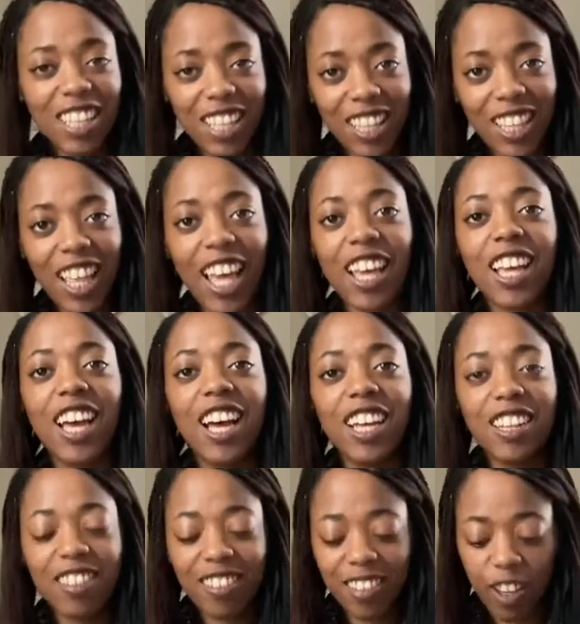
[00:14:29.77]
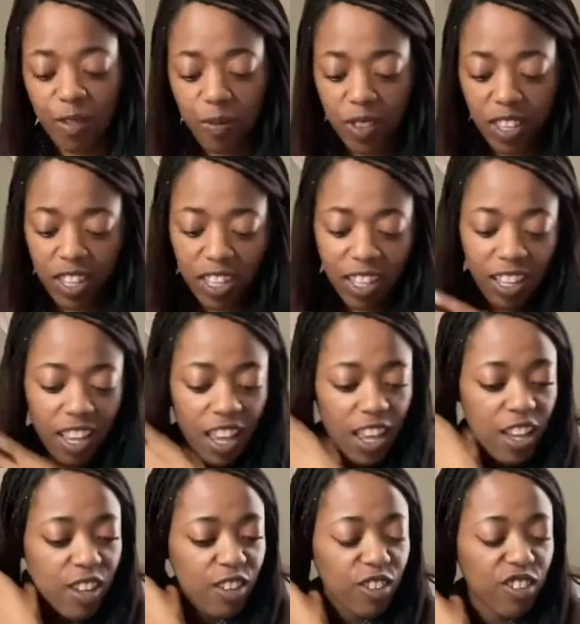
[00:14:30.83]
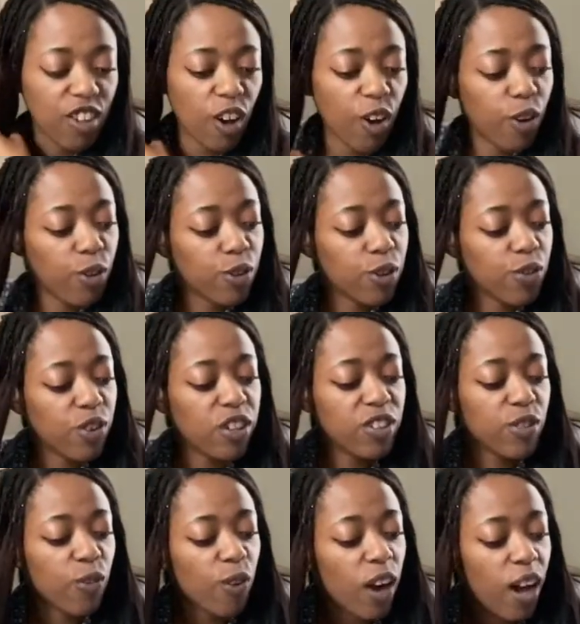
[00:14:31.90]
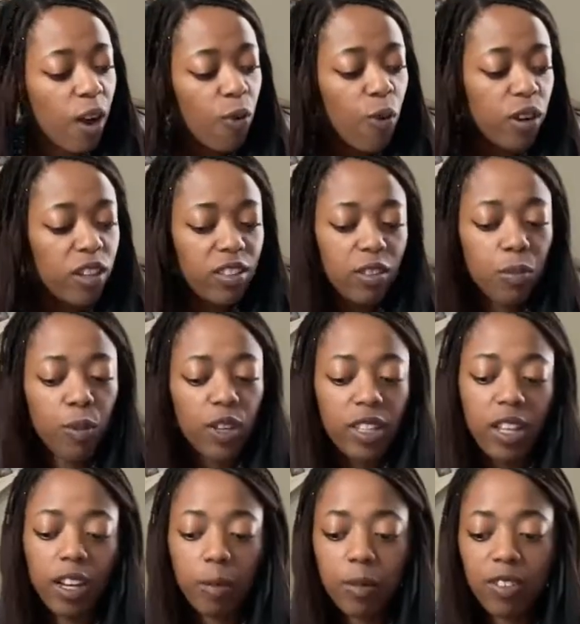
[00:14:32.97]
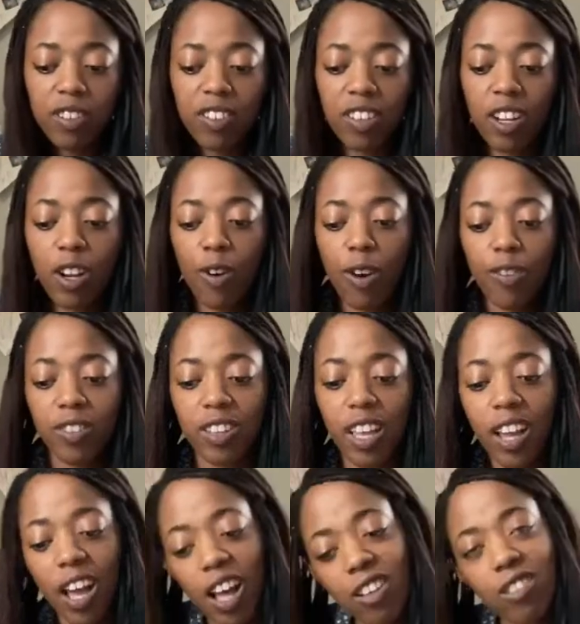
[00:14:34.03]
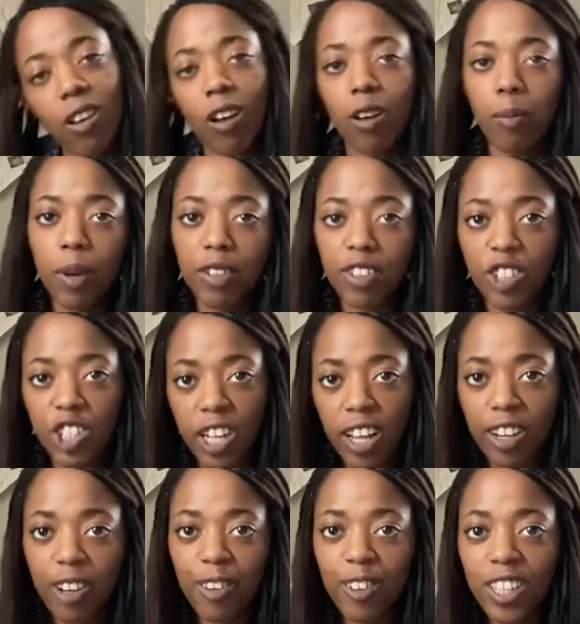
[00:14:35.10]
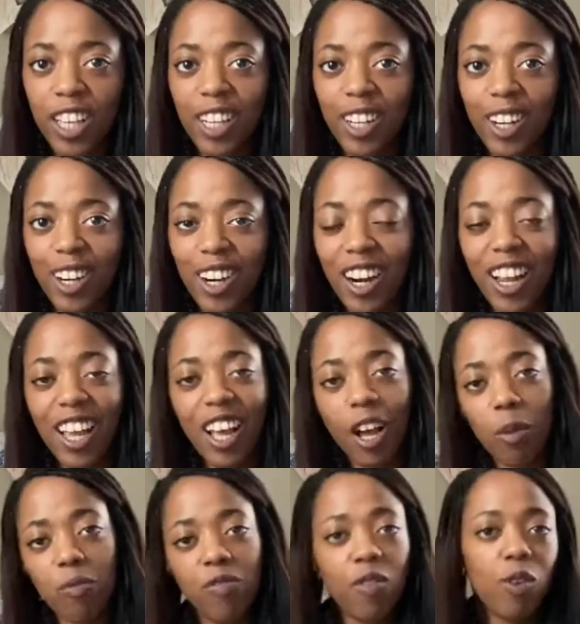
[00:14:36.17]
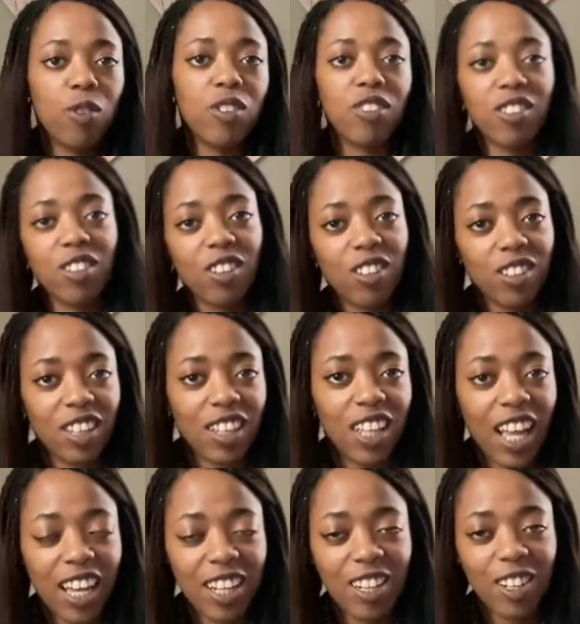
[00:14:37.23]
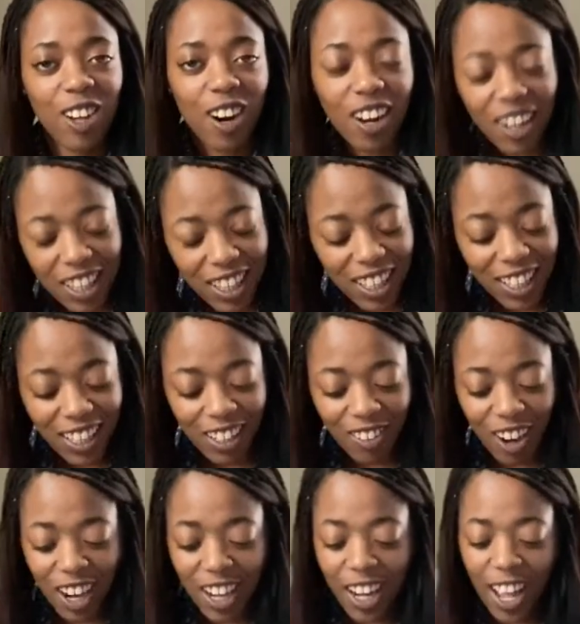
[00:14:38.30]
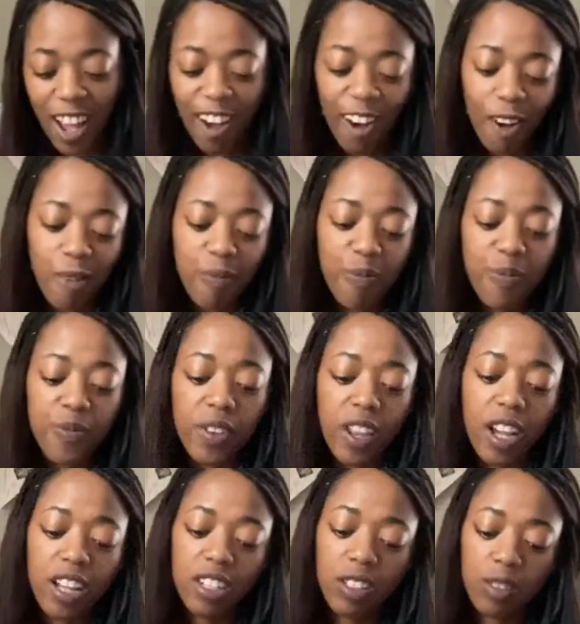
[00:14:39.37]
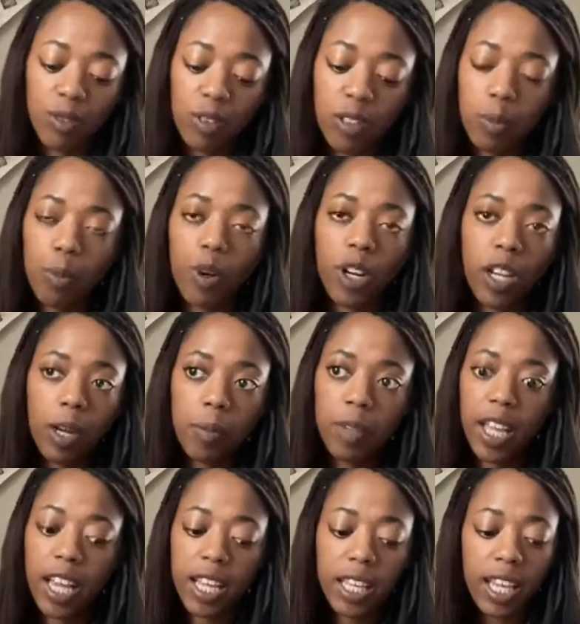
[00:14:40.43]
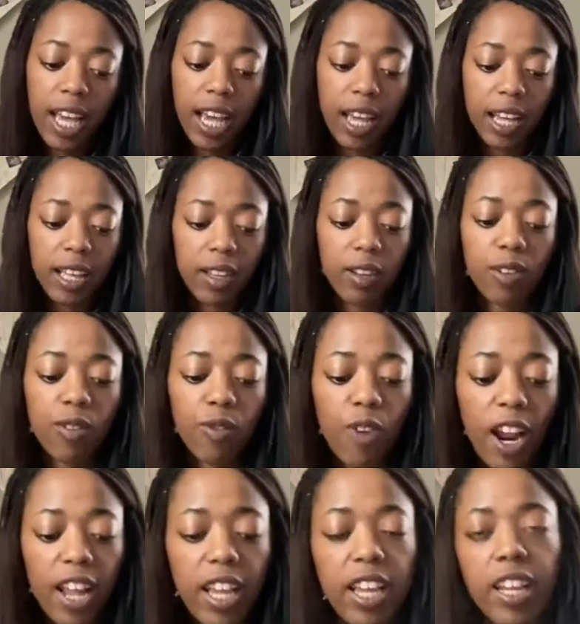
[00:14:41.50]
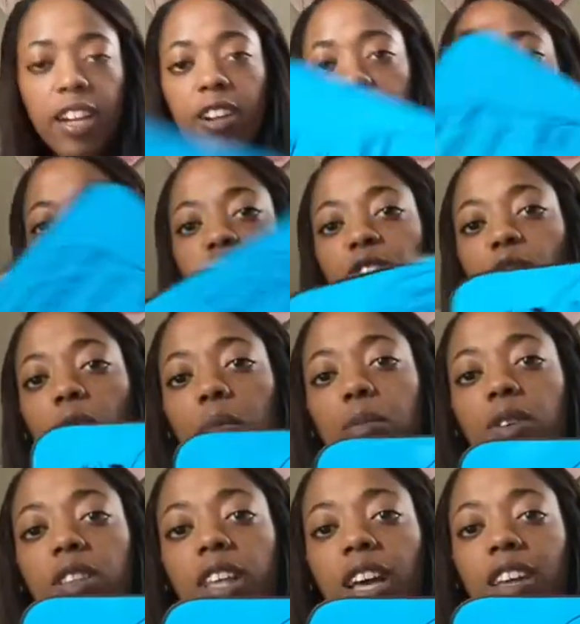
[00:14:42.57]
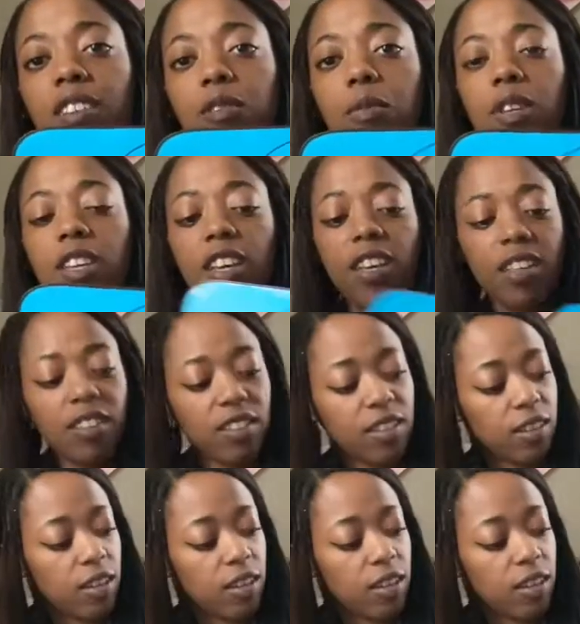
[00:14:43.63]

That kind of same thing. So the reason why I wanted to bring that up is because I know I was like, I'll talk about the shadow later. I'm focusing on the light and dark thing right now. I just wanted to bring up that, yeah, right here, the reason why I put that is because